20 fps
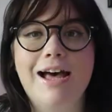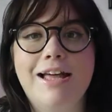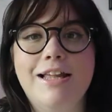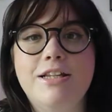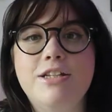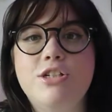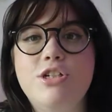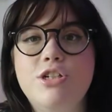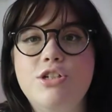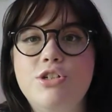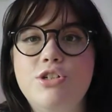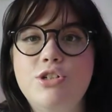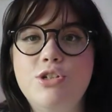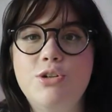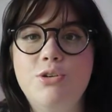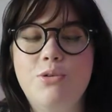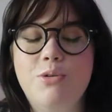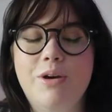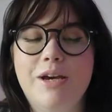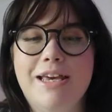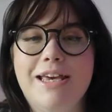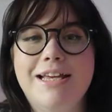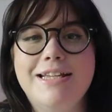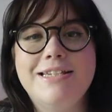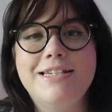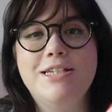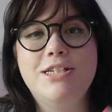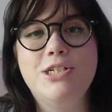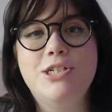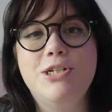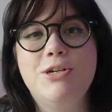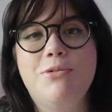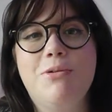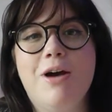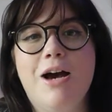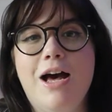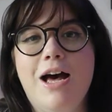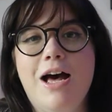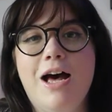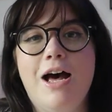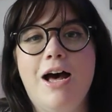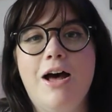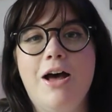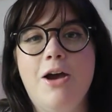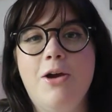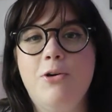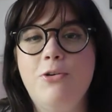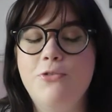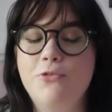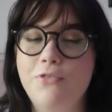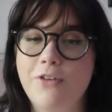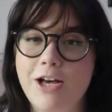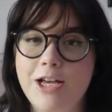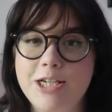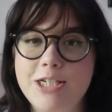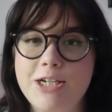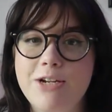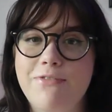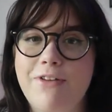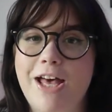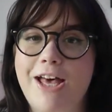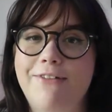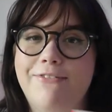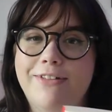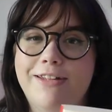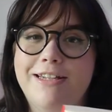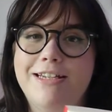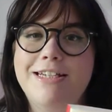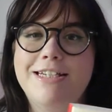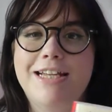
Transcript: And to get into her own version of heaven,